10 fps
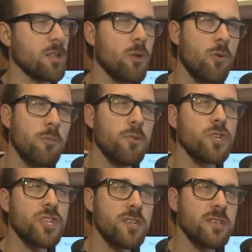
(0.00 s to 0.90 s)
lower
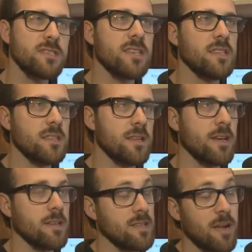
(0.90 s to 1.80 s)
bushes, and
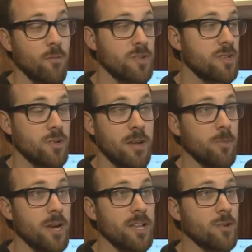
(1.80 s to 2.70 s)
that could
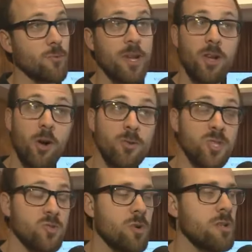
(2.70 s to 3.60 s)
apply to
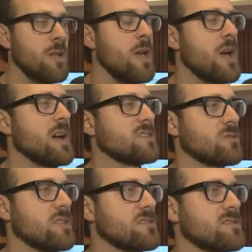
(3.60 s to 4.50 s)
redcoats as well.
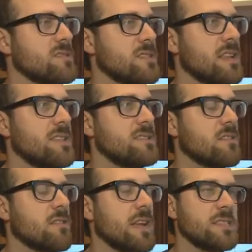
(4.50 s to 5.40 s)
So
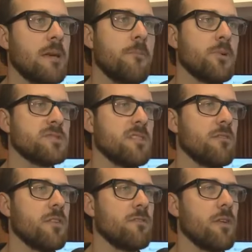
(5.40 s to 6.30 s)
these are examples
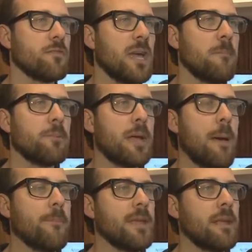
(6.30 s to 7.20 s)
of gameplay
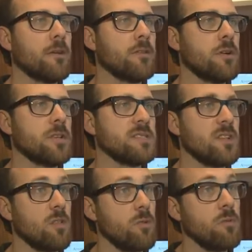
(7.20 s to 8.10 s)
happening on
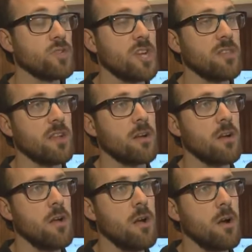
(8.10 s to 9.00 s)
AC3, which I think
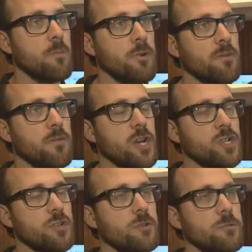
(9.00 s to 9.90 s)
are pretty fresh.